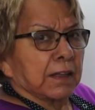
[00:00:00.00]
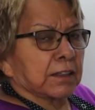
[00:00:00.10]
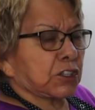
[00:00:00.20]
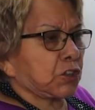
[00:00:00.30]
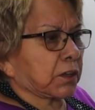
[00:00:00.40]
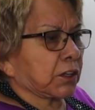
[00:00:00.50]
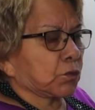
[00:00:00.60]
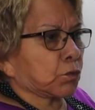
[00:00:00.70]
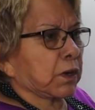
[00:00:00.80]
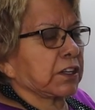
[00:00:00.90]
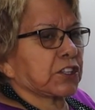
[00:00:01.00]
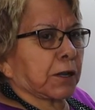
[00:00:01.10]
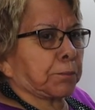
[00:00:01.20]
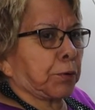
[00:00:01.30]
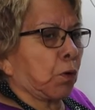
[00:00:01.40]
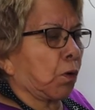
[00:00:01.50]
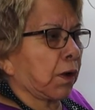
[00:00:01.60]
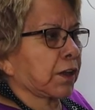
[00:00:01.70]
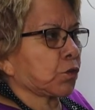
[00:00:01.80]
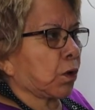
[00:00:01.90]
that you can reach a
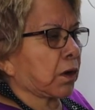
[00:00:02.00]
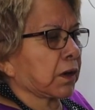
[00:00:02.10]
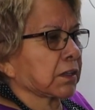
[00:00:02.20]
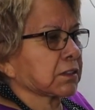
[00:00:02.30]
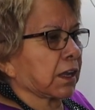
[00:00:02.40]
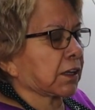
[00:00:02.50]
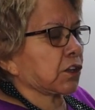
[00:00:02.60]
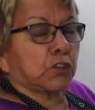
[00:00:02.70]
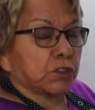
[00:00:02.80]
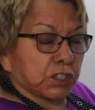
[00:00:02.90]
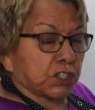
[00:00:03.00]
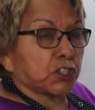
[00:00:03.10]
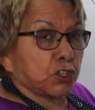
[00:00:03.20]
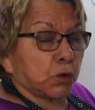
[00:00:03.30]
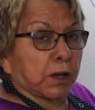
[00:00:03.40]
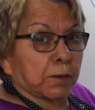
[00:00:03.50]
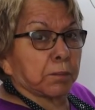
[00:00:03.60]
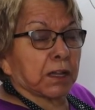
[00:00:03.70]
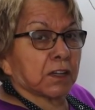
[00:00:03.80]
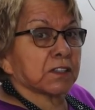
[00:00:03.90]
point where it's like you just do it
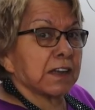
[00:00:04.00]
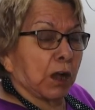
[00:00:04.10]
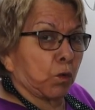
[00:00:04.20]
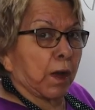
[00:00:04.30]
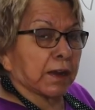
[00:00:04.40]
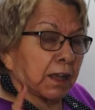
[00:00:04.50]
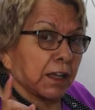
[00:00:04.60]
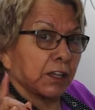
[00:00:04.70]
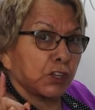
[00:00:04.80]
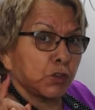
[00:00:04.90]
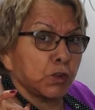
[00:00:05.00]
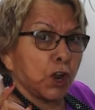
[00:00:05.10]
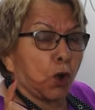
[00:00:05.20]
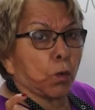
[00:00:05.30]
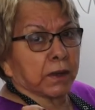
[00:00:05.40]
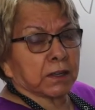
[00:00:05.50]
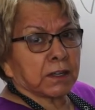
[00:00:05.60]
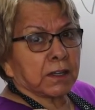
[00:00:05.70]
because now what? You know it.